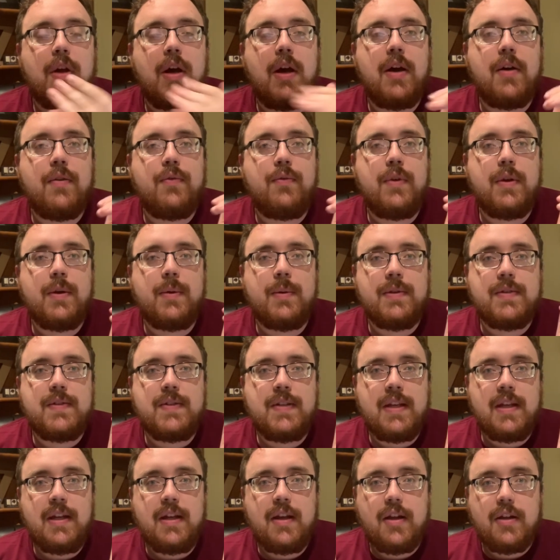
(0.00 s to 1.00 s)

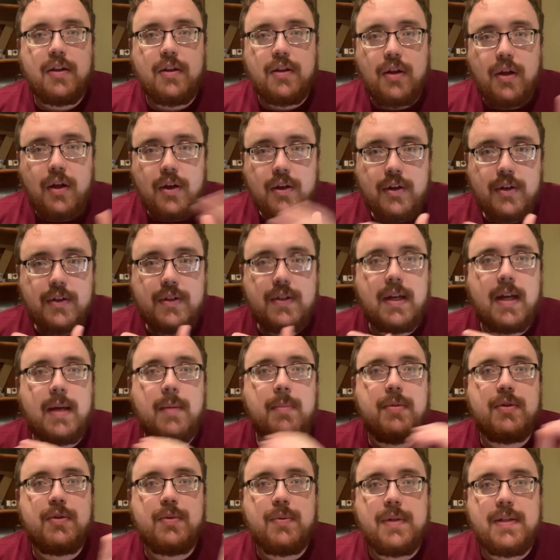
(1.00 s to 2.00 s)
frequency, a longer time
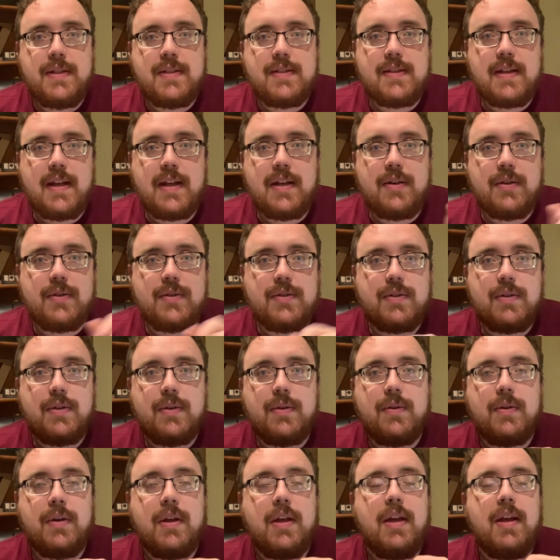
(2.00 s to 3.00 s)
between cycles,
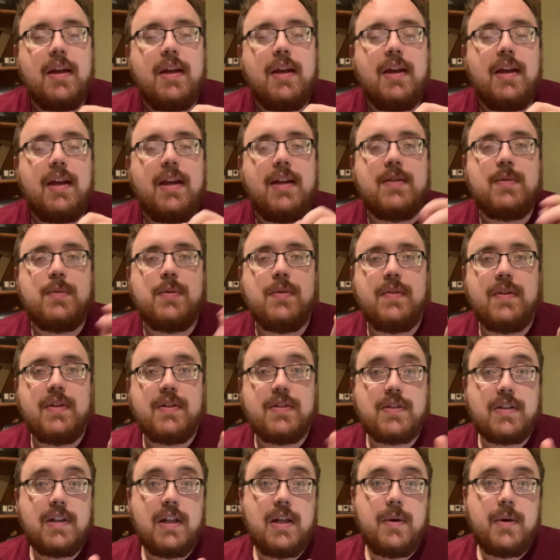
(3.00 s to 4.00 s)
so it's moving
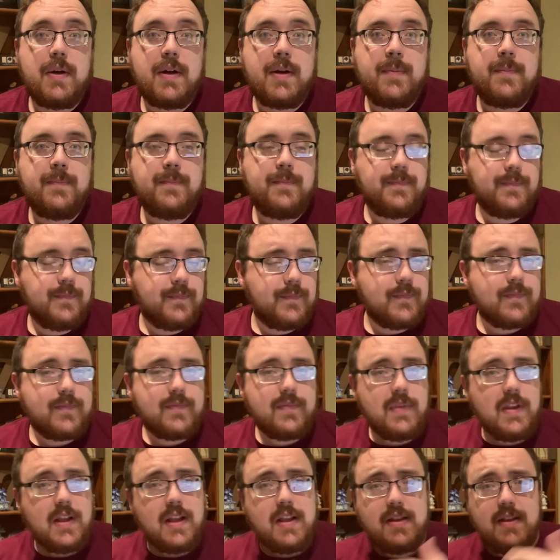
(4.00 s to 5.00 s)
slower.
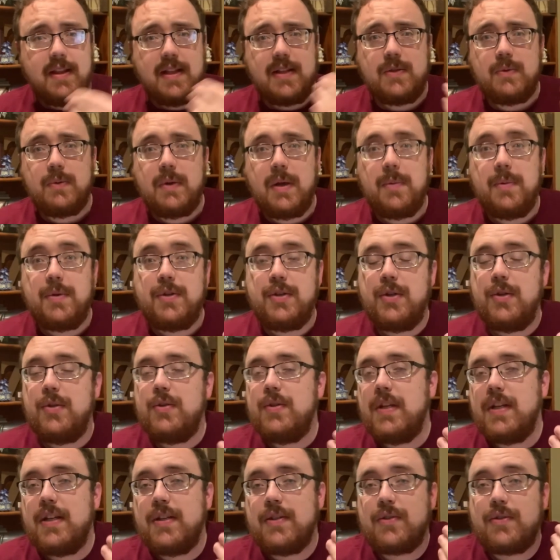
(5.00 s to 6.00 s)
That's why when you
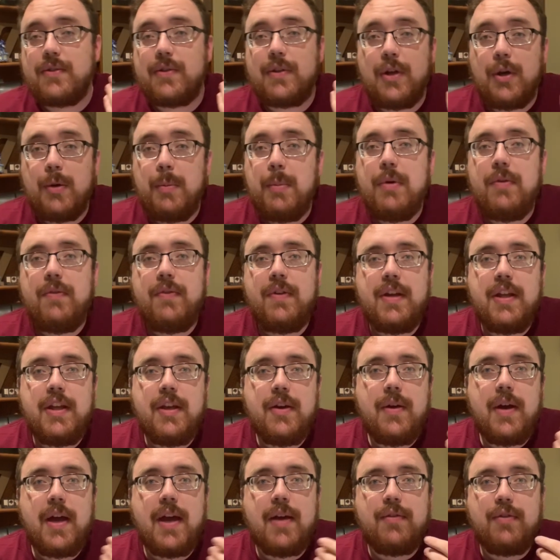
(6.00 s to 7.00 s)
take a slow-mo
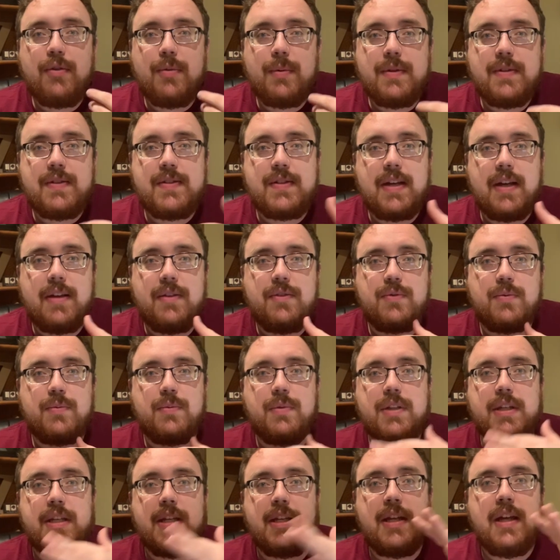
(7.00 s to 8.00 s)
video, everyone sounds
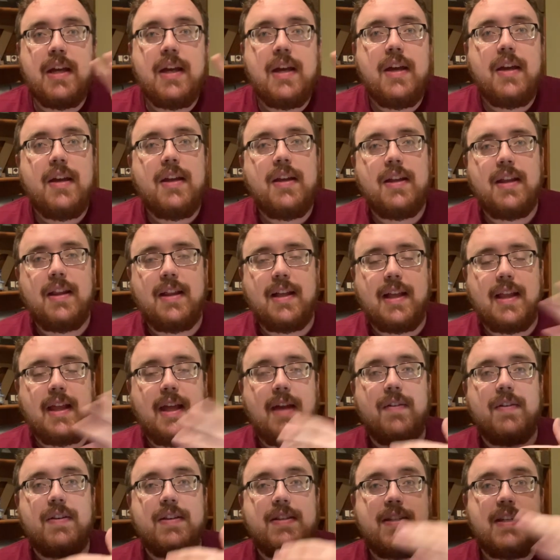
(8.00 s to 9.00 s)
really like they
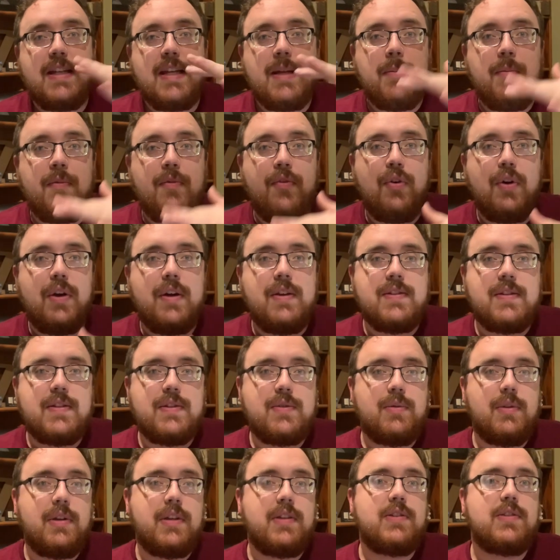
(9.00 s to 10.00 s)
have a deep voice, it's
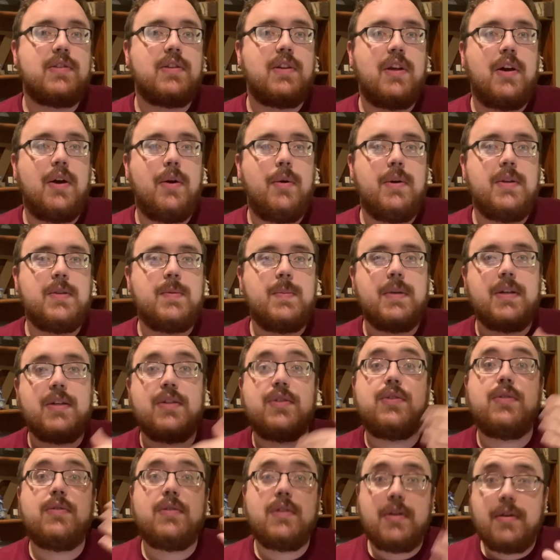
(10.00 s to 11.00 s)
really slow. It's because
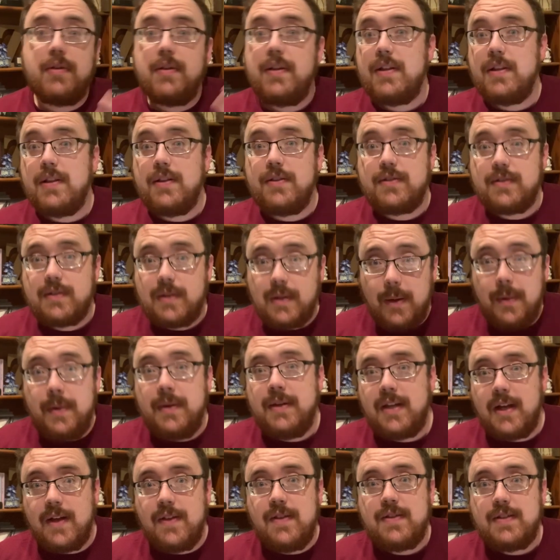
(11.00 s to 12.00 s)
you're literally slowing
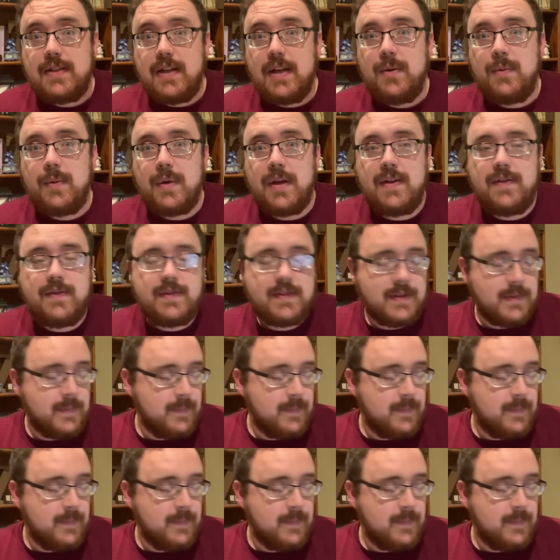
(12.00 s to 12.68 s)
down the sound waves.